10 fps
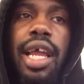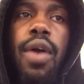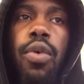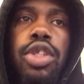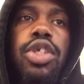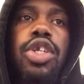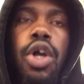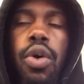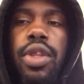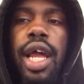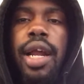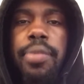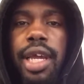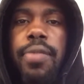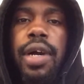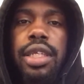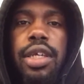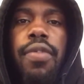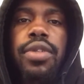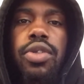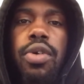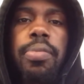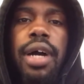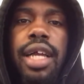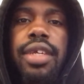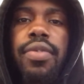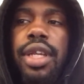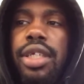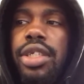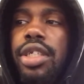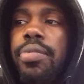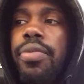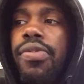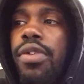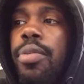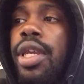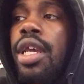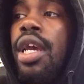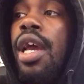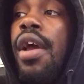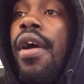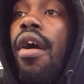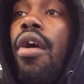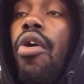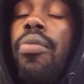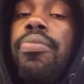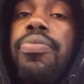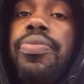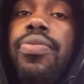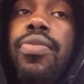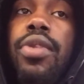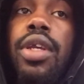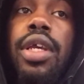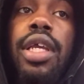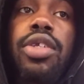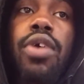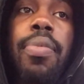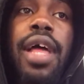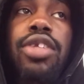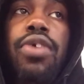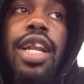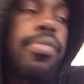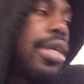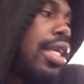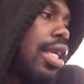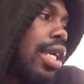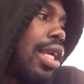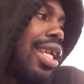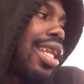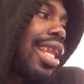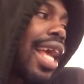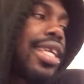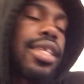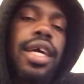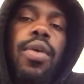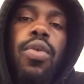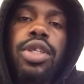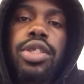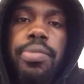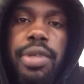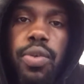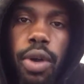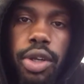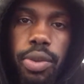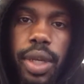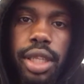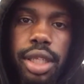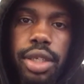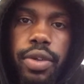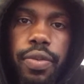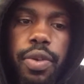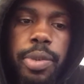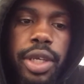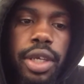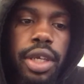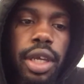I want to know that I'm getting myself into a positive relationship, you feel me? So I'm not trying to be liked. I want to be worked with, you feel me?